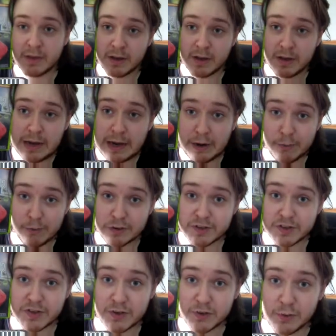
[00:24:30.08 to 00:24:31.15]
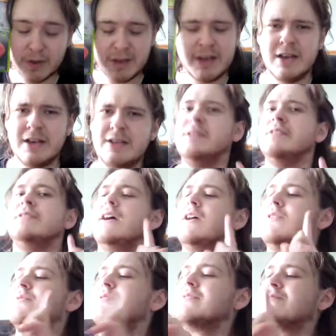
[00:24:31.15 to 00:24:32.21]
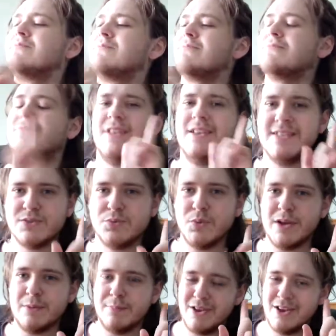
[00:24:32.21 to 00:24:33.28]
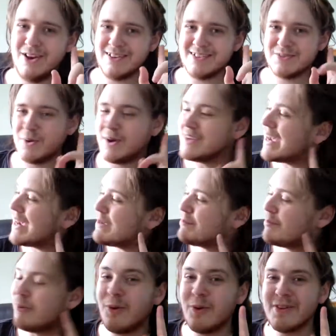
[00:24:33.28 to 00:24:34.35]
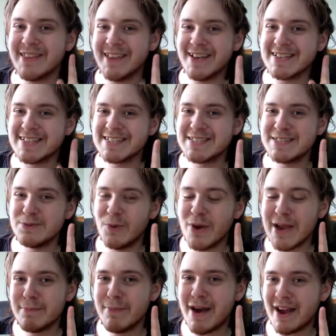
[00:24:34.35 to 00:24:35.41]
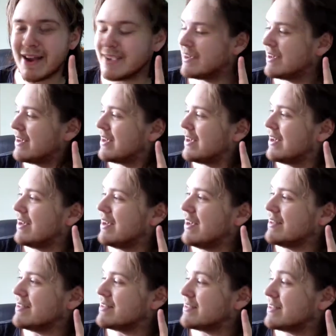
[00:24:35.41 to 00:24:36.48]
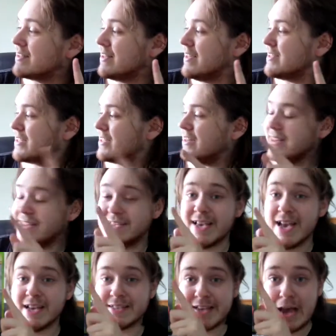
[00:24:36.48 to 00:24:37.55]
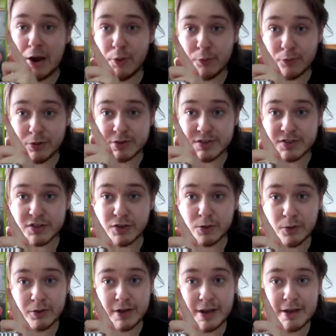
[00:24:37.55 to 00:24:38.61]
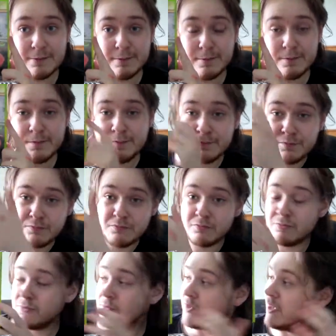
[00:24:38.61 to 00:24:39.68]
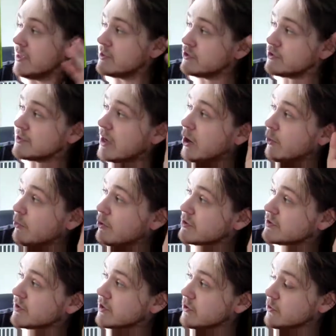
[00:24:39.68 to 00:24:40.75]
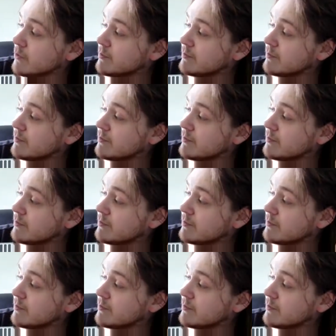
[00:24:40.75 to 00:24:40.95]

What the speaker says: Outrun 2. Now, this is weird because when I bought this way back, this clearly says Outrun 2, okay? It's just Outrun 2.